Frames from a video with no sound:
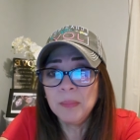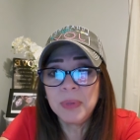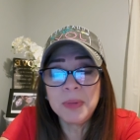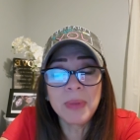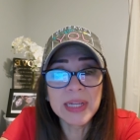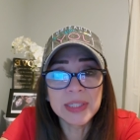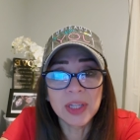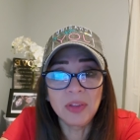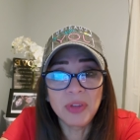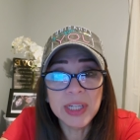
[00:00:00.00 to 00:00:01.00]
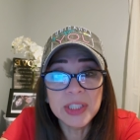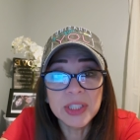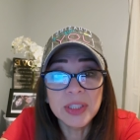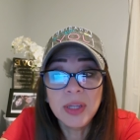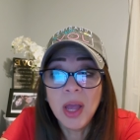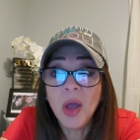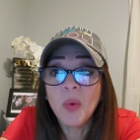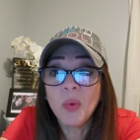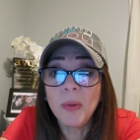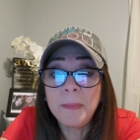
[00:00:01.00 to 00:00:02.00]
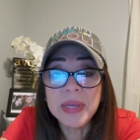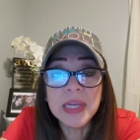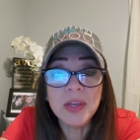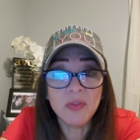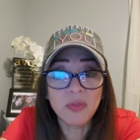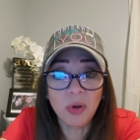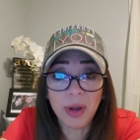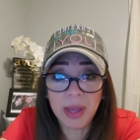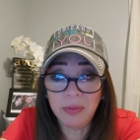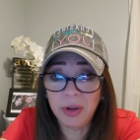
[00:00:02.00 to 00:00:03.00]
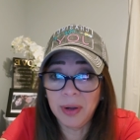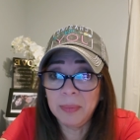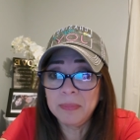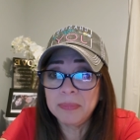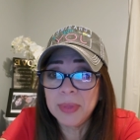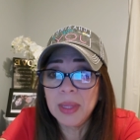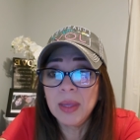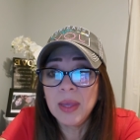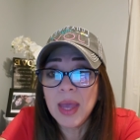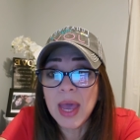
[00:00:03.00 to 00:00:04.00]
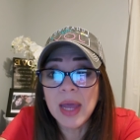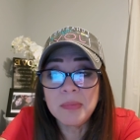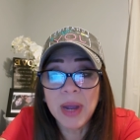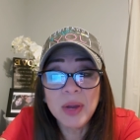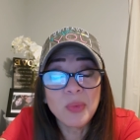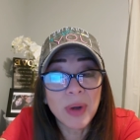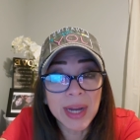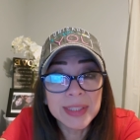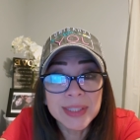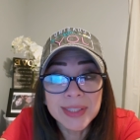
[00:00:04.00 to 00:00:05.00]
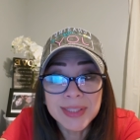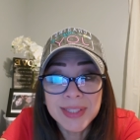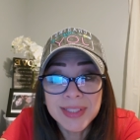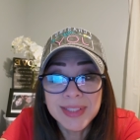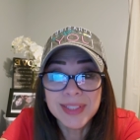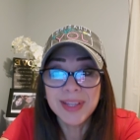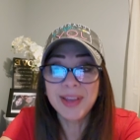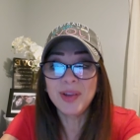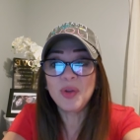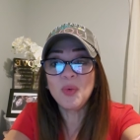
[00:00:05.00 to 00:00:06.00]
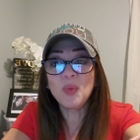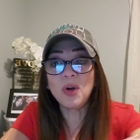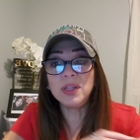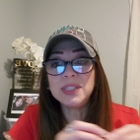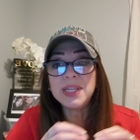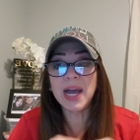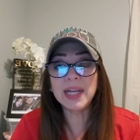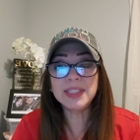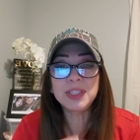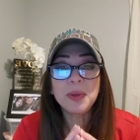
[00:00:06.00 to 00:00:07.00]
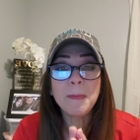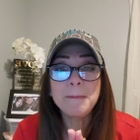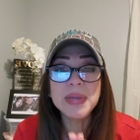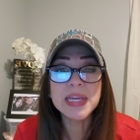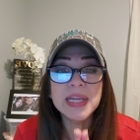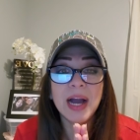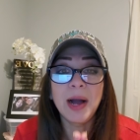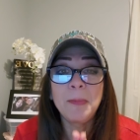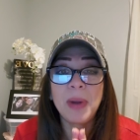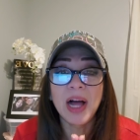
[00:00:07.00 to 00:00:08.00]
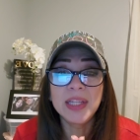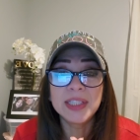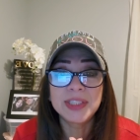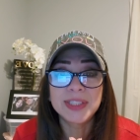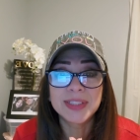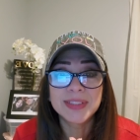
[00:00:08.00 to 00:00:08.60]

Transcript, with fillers: but my salvation will be forever, and my righteousness will not be abolished.